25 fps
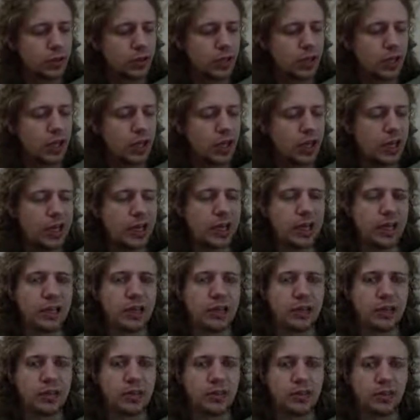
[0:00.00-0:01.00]

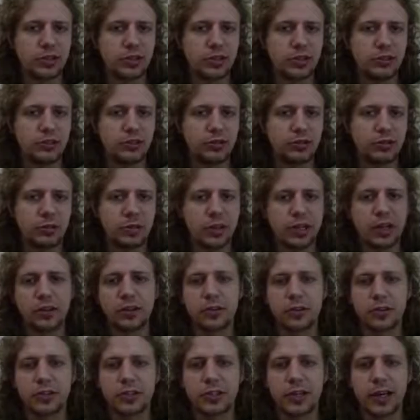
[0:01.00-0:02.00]
And from the
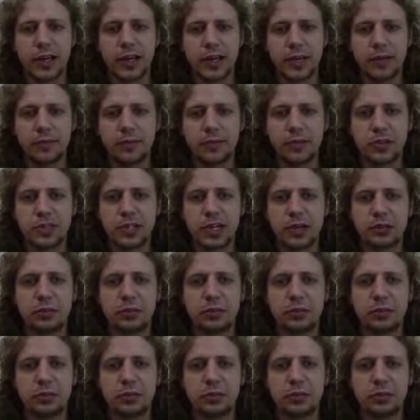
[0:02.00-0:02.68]
other side, the side with